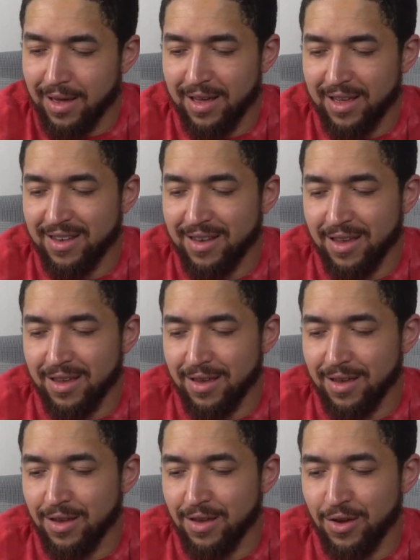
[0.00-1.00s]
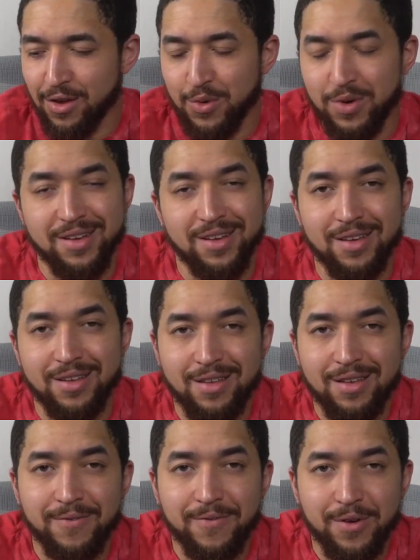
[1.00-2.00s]
It's like you adjust
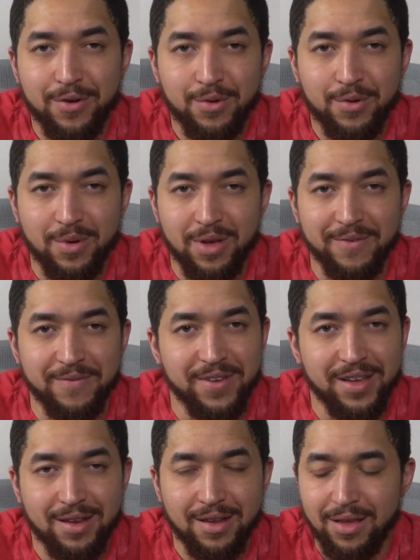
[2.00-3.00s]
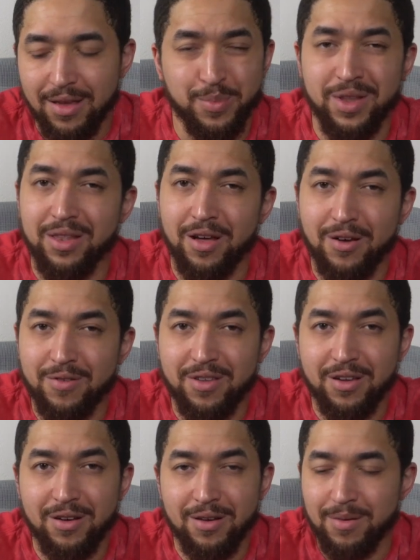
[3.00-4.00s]
to the phone eventually, but long
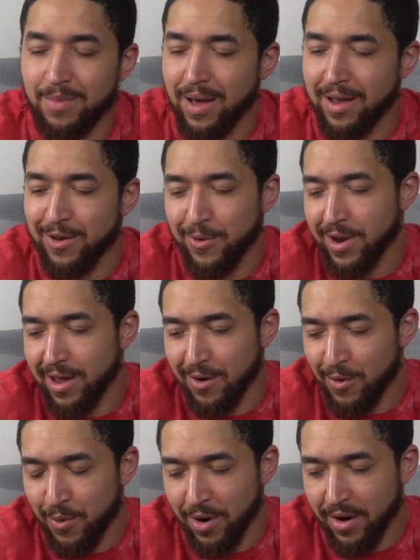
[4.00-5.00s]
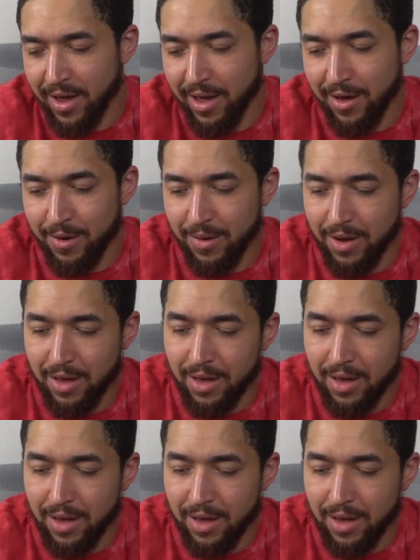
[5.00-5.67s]
term, I know it ain't gonna work out.